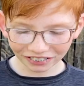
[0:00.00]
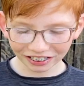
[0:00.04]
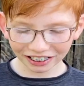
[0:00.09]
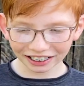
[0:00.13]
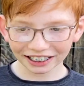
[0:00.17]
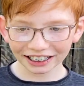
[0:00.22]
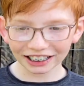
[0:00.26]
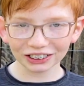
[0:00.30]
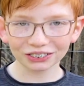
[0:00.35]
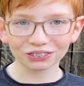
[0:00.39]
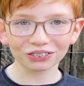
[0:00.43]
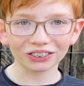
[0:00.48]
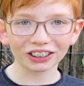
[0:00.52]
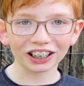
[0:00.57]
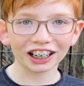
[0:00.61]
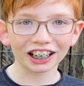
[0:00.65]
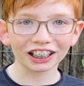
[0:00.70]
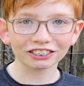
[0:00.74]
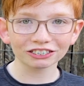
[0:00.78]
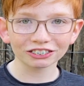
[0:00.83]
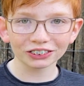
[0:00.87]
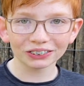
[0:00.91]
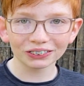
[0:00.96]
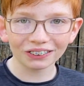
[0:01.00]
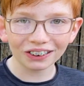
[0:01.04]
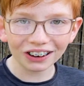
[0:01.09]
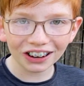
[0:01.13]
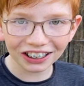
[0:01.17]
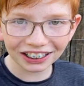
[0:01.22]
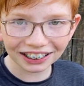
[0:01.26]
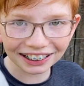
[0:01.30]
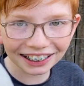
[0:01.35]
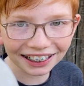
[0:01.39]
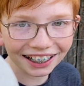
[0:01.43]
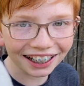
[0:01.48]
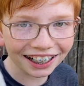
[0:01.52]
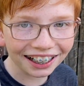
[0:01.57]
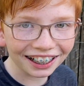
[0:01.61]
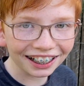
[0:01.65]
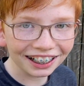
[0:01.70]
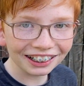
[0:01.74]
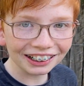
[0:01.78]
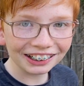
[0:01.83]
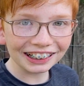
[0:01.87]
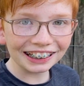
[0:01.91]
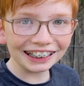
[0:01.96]
Here's one I grew earlier,
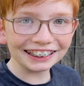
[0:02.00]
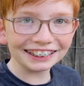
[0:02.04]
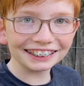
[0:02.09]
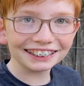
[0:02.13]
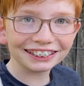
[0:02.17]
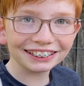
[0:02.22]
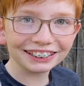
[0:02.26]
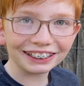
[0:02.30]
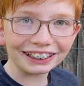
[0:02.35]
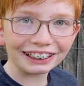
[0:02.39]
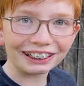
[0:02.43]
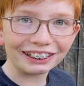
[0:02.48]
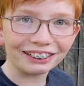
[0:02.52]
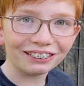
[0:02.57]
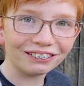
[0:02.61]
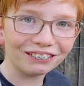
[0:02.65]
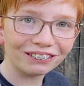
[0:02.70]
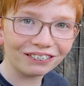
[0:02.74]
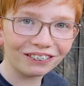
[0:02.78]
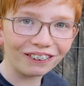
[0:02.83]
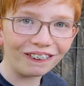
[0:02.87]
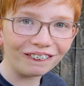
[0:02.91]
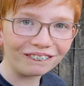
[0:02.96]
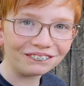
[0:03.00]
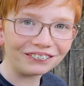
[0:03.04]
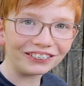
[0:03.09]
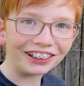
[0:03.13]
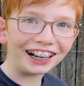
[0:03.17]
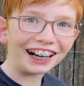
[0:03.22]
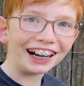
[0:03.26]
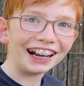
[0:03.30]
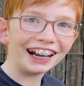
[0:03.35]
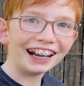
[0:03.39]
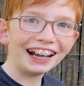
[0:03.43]
using it a lot back.